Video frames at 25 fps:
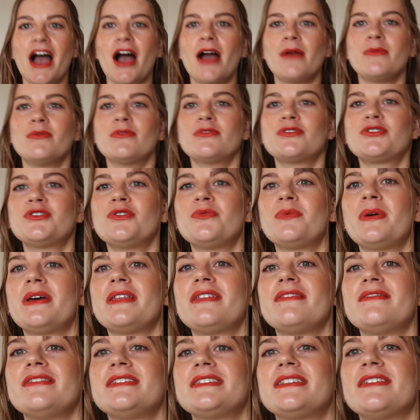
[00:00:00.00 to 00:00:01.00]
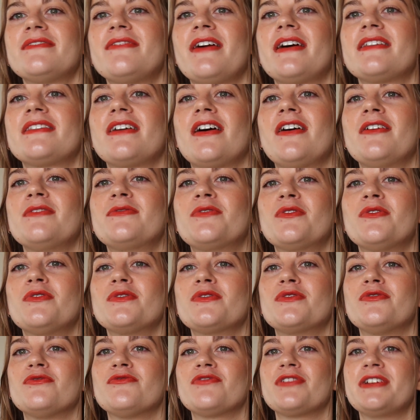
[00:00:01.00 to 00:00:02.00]
I'm not sure whether it's the fact that I've got
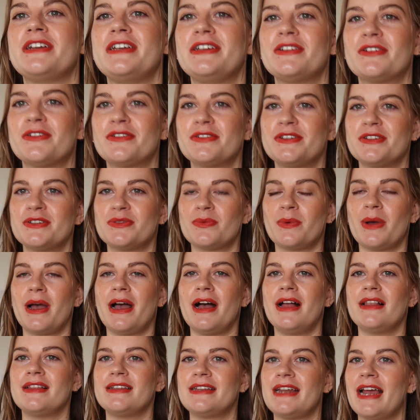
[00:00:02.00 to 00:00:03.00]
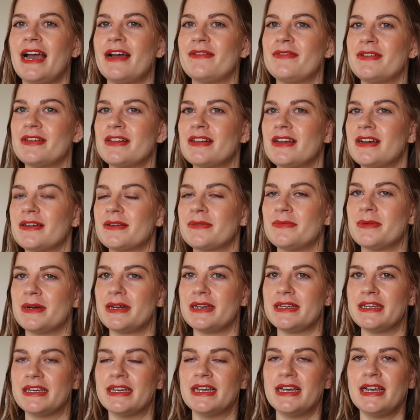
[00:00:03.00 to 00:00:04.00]
green on as well and having like
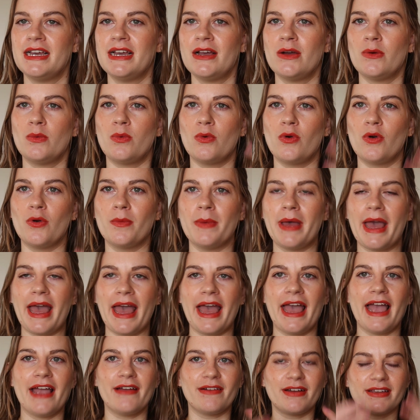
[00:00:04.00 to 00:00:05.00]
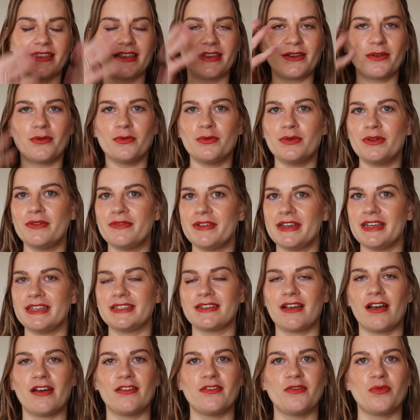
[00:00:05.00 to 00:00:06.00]
my warm hair. I think all of it is
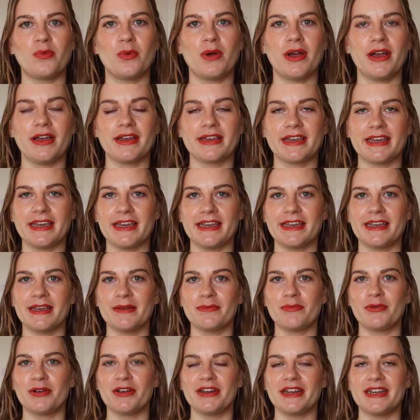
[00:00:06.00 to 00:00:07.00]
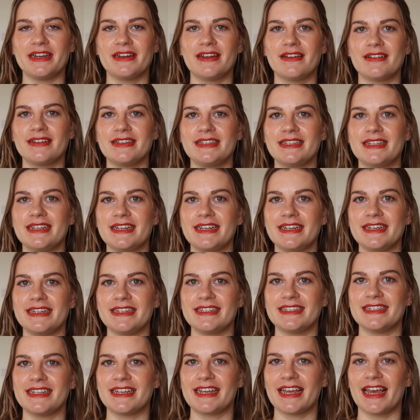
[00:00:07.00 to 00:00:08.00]
kind of working pretty nicely
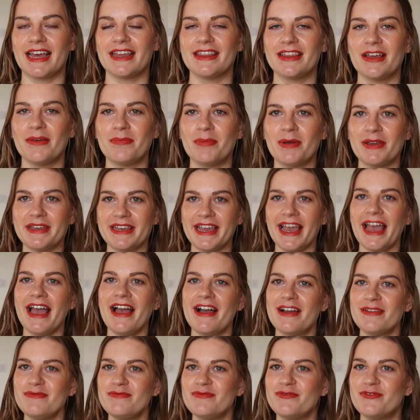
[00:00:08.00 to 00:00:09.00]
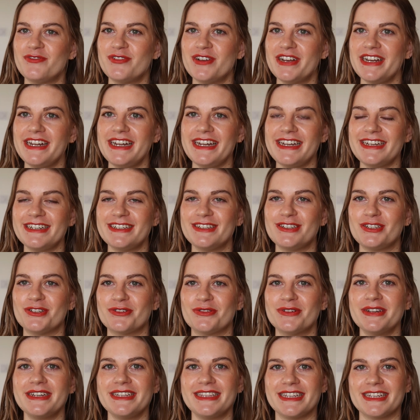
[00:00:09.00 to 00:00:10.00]
together. But yeah, I'm really
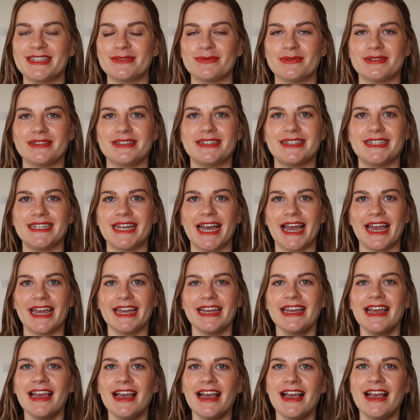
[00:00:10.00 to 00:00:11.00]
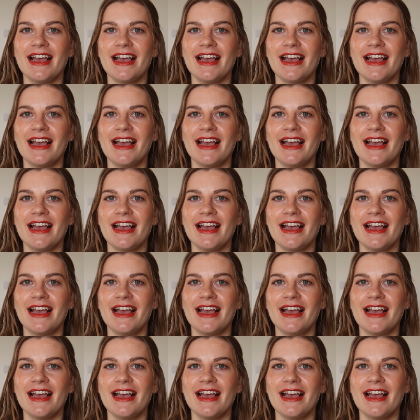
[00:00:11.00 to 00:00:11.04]
enjoying this one today.